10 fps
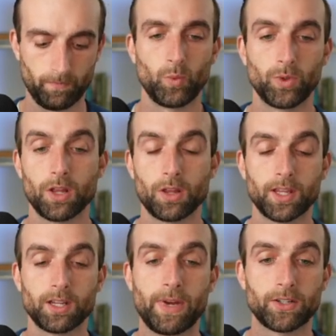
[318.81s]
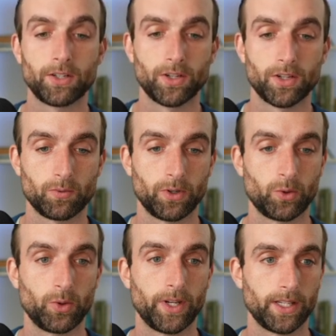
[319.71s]
One other thing to mention just real
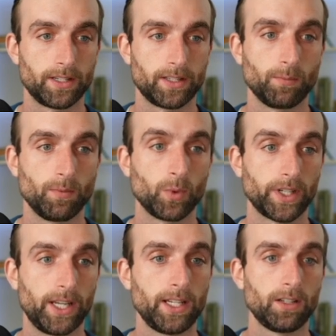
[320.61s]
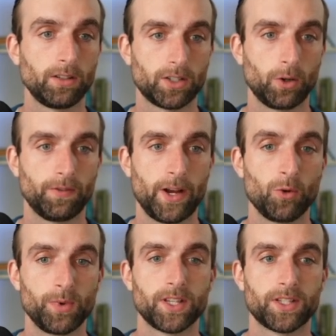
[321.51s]
quick is that when we're in, so if I
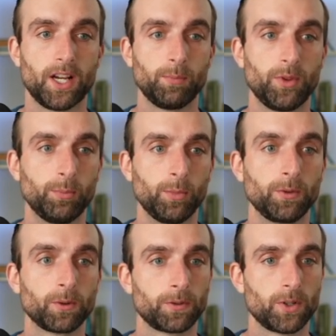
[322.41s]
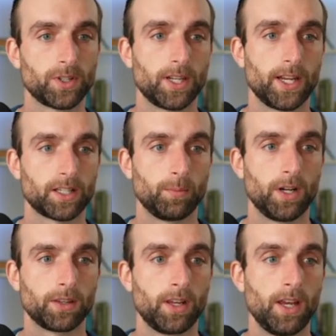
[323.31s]
open this up, the movie reviews in the next
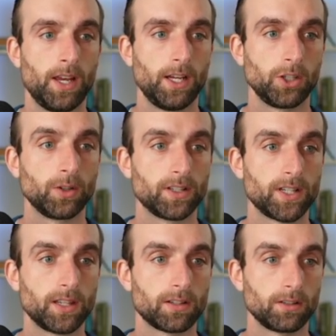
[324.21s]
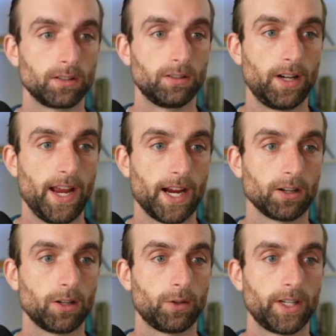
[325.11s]
month, you can see this little
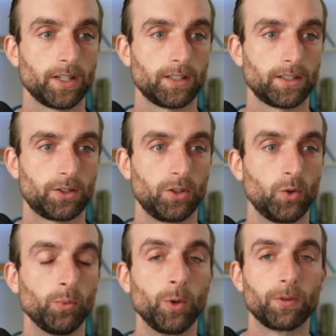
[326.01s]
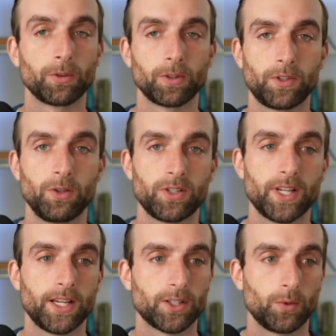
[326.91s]
arrow here to movie reviews.
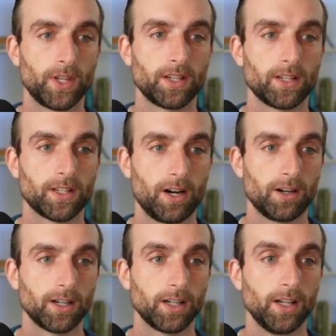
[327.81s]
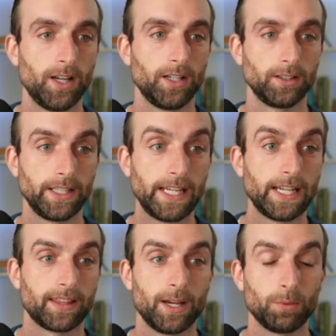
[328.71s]
And so this is our
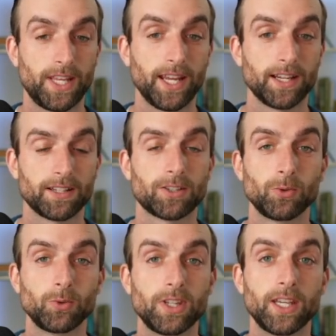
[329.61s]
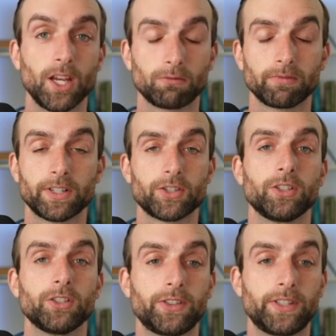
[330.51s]
link that will take us to the
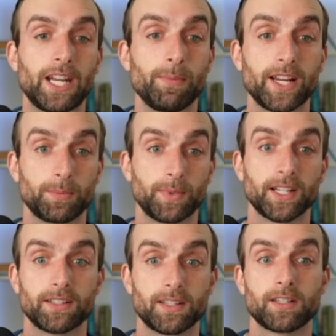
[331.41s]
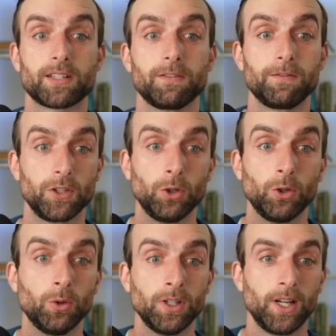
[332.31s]
original database, because this is a
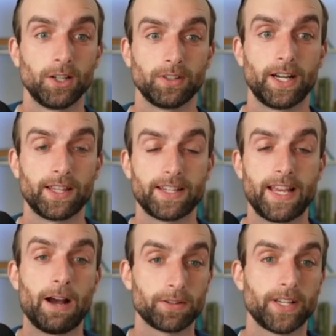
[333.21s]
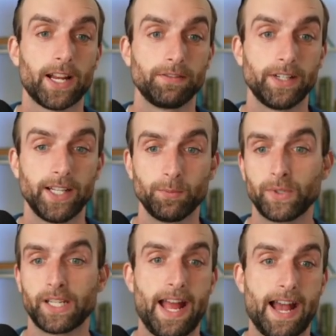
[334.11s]
view, right, that's outside of it, and we
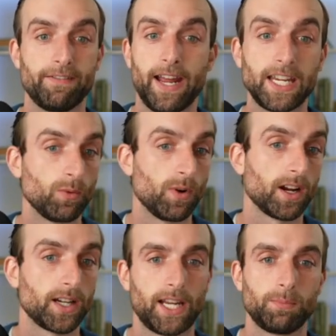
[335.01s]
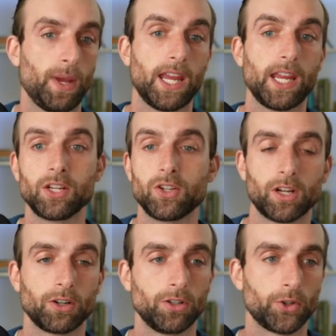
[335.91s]
could have anywhere in any page in
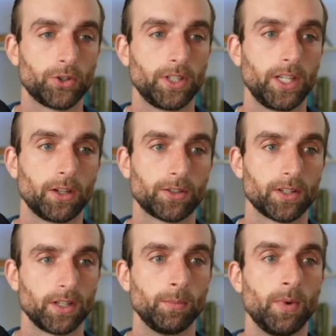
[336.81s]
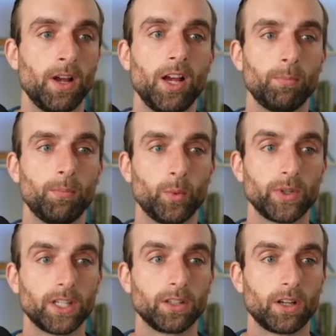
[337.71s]
our Notion ecosystem, but we
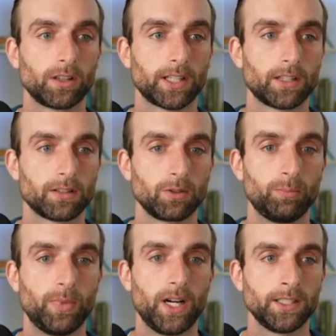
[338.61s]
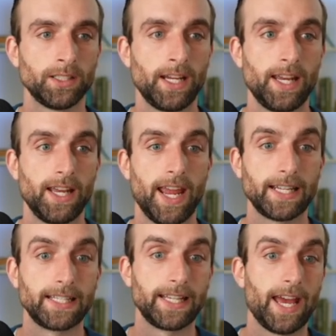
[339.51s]
can click this little button
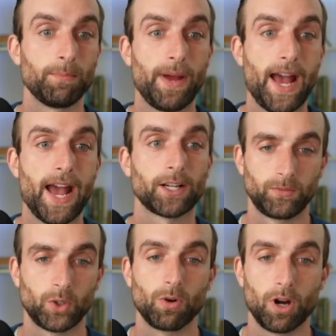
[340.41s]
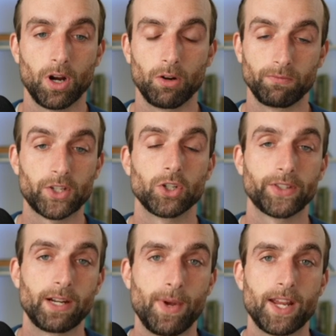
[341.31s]
and get back to our original
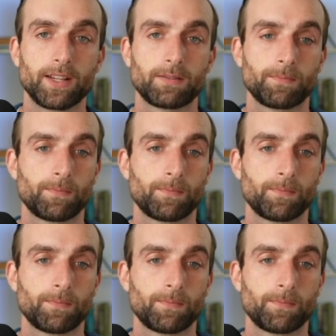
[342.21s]
database.